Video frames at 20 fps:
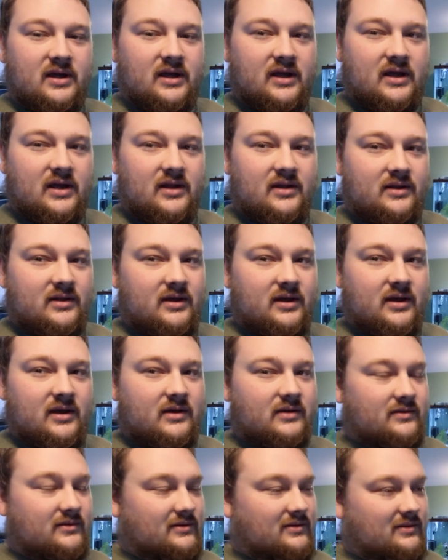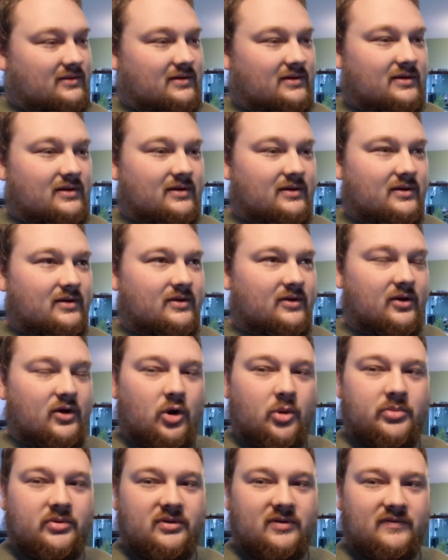and uh,
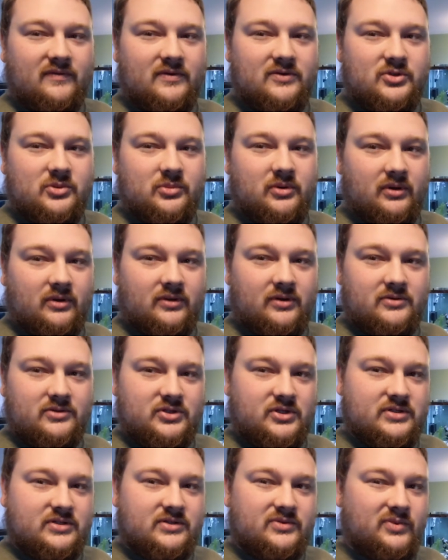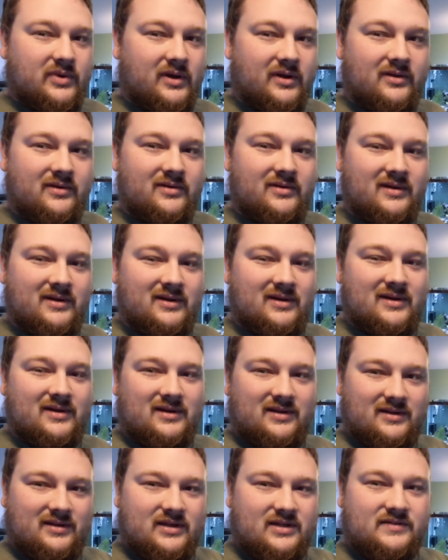hoping the future build goes just as well.
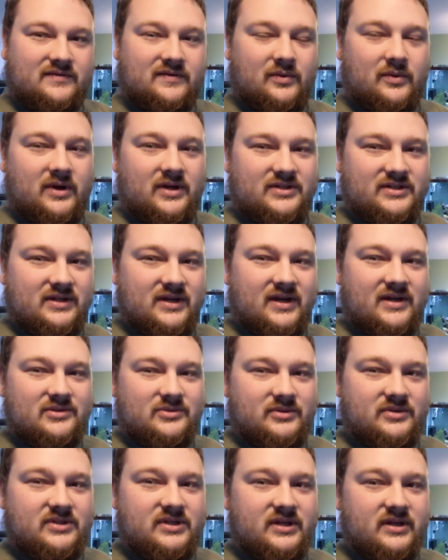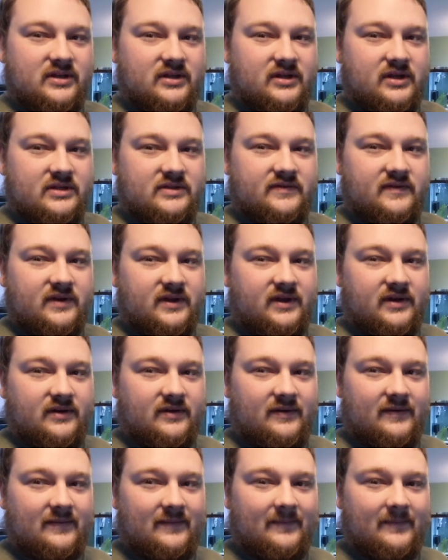Thanks for watching, guys. We'll see you in the next video.